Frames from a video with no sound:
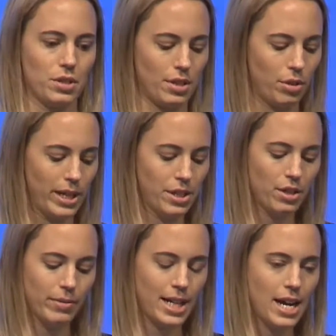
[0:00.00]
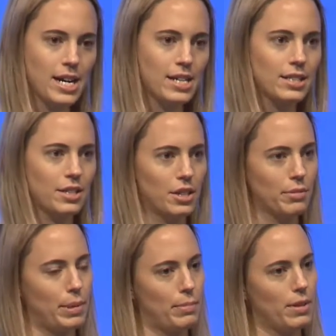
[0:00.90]
So when I ask young
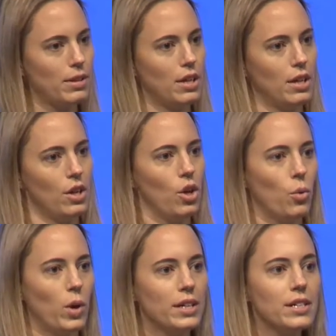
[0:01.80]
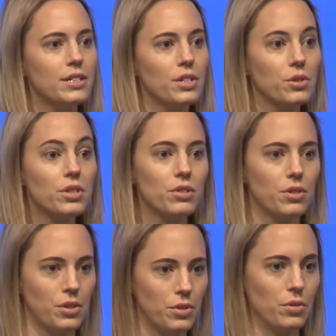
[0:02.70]
people, what is news to
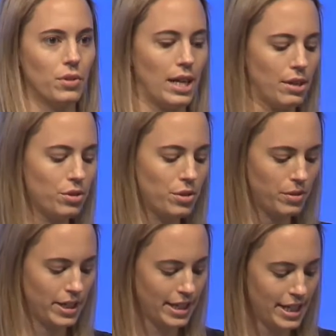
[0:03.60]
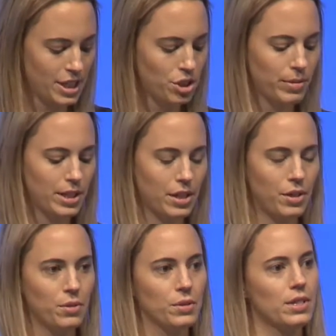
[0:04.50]
you? How do you engage with
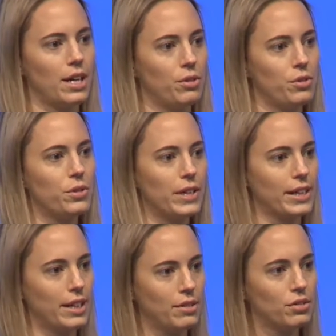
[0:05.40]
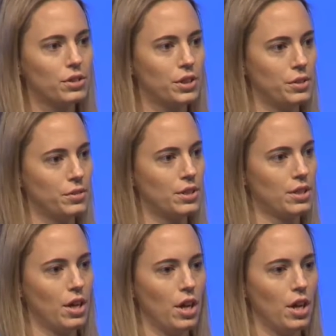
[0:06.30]
news? How do you encounter news?